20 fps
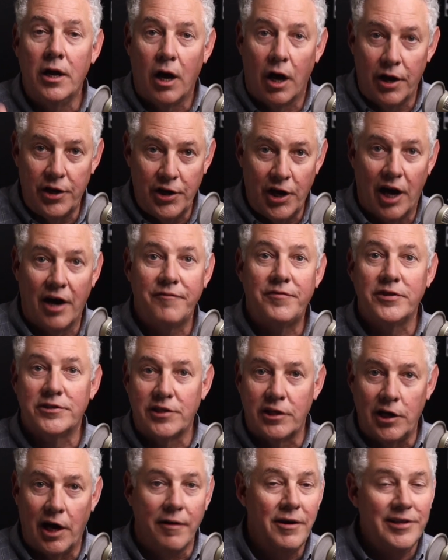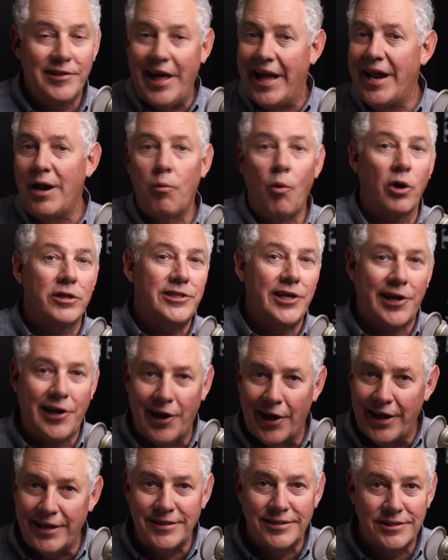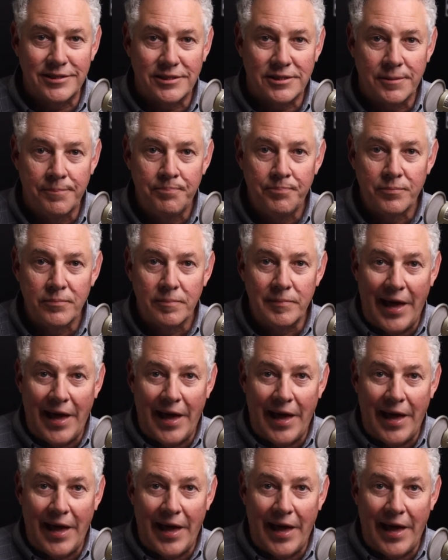Enough is enough. They didn't want the Clintons.